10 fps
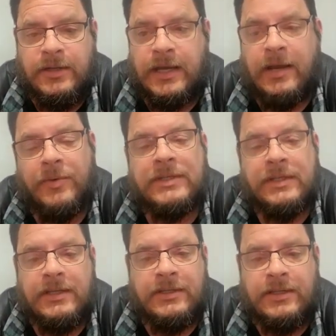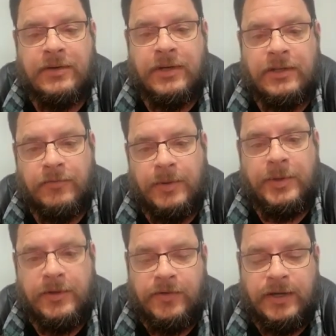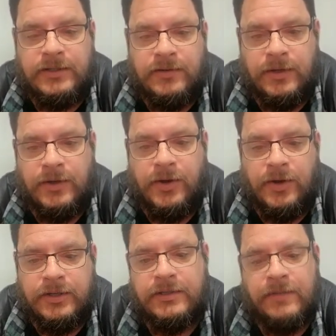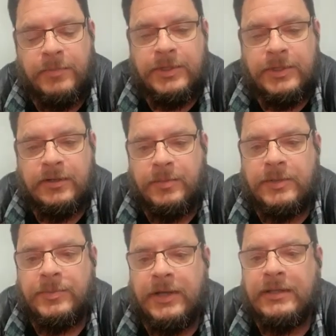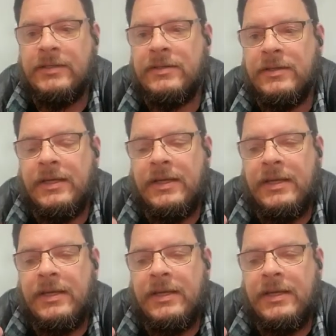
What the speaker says: and I wasn't considering the ripple effects of the cost of that particular best practice.